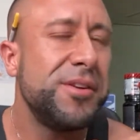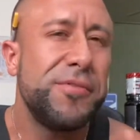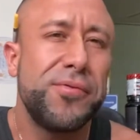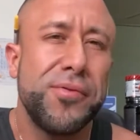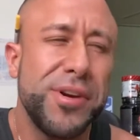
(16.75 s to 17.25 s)

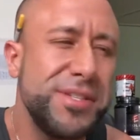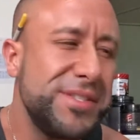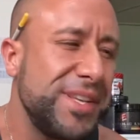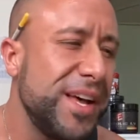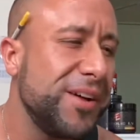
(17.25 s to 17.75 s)
front
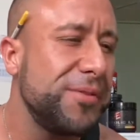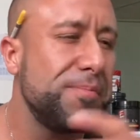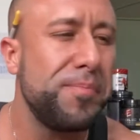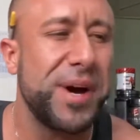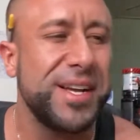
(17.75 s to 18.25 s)
delt,
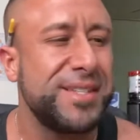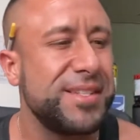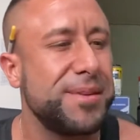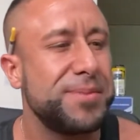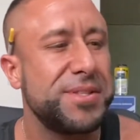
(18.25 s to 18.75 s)

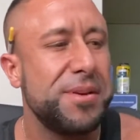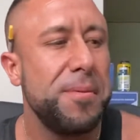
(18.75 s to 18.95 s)
biceps,